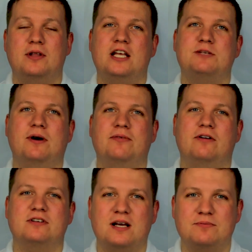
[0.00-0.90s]
the ATPL
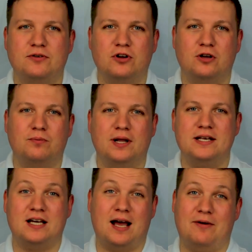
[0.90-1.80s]
theory exams you've got to
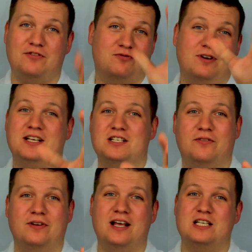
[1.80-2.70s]
complete. I am having to read these
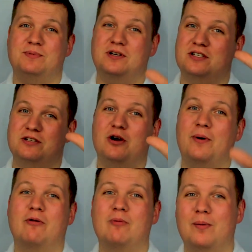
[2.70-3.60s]
off a list because there's no
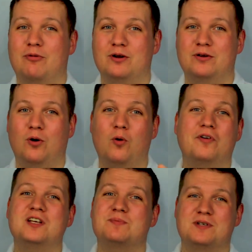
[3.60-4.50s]
way I'm remembering all
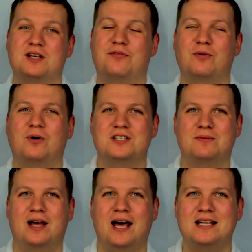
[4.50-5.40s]
these specific ones in
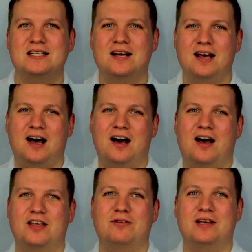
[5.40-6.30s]
my head.
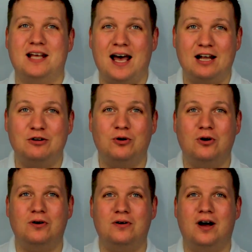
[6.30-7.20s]
You need air
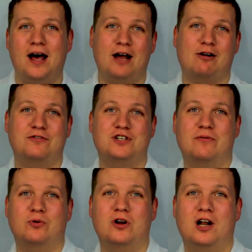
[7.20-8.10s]
law, aircraft
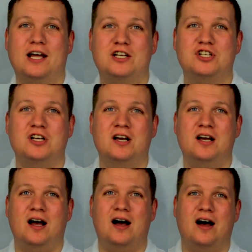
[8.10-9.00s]
general knowledge,
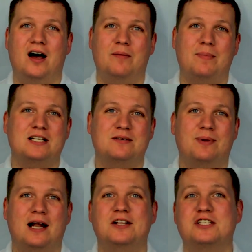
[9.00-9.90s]
mass and
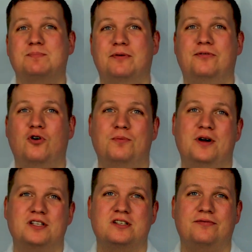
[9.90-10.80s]
balance,
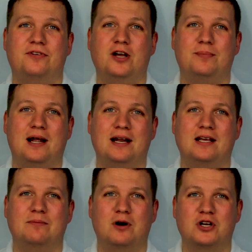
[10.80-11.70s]
performance, flight
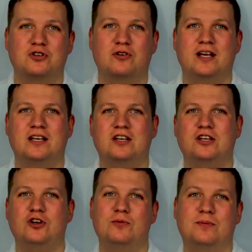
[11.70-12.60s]
planning and monitoring,
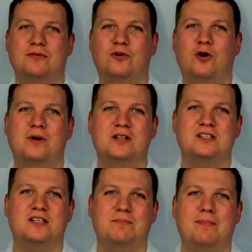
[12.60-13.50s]
human
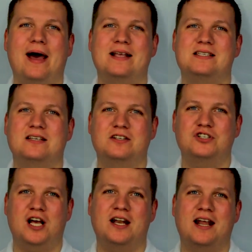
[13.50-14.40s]
performance, MET,
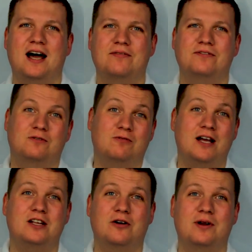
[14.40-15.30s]
Gen Nav,
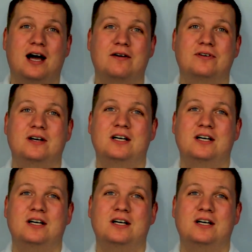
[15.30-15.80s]
radio nav,